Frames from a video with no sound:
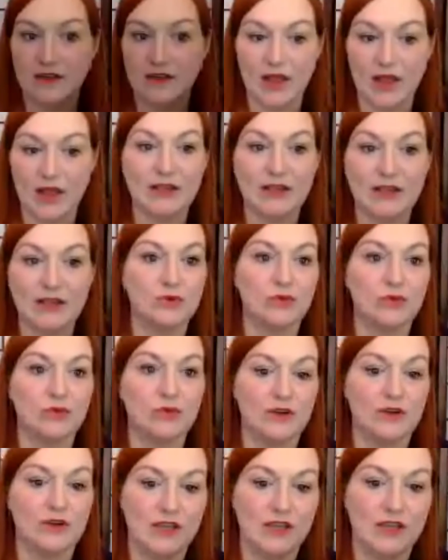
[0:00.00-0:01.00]
black
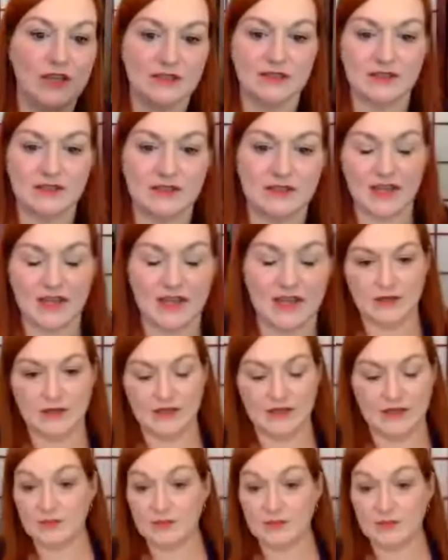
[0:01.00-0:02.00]
jewelry, is that it is
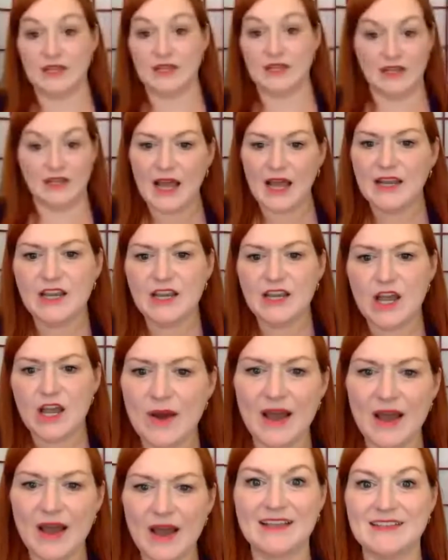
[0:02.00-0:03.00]
obsidian. I know
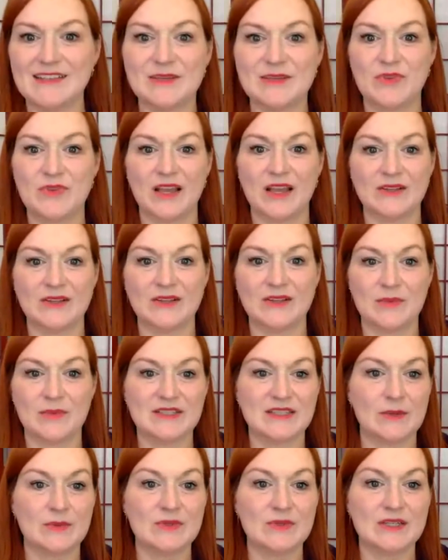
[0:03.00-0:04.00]
I had something else up because I
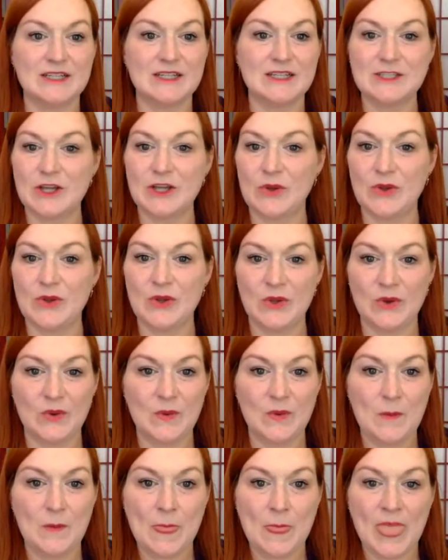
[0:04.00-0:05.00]
was going to show you.
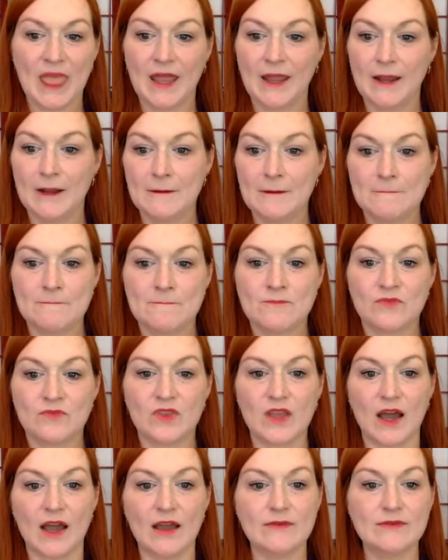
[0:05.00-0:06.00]
I've
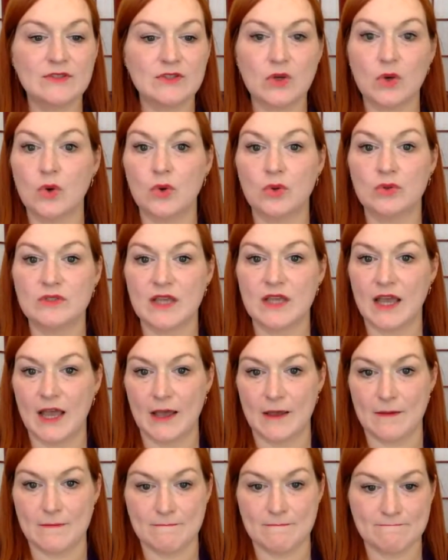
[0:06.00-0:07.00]
sold,
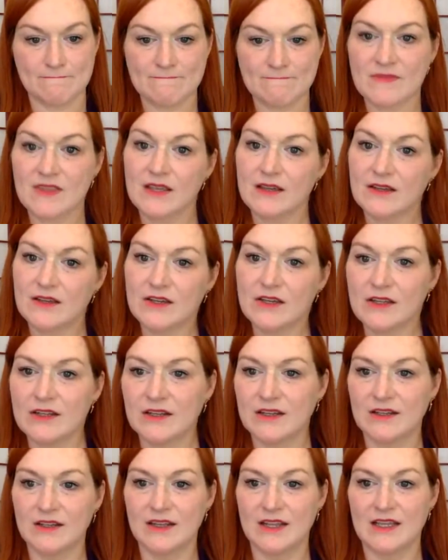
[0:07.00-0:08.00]
um,
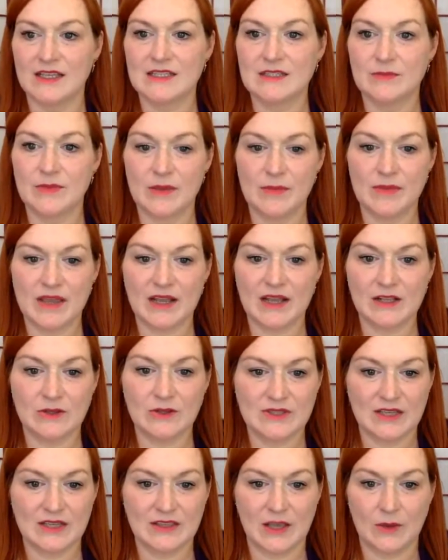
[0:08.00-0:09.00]
goodness, maybe I closed out that
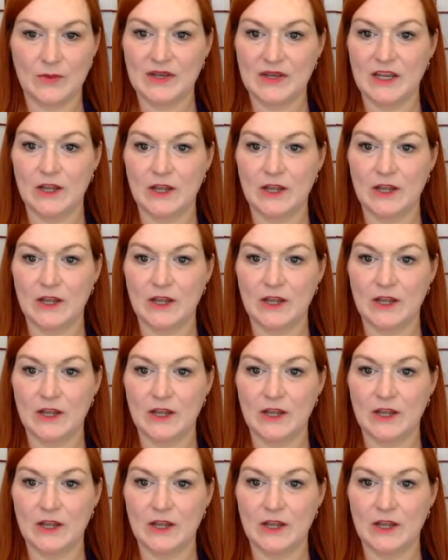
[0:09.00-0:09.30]
window.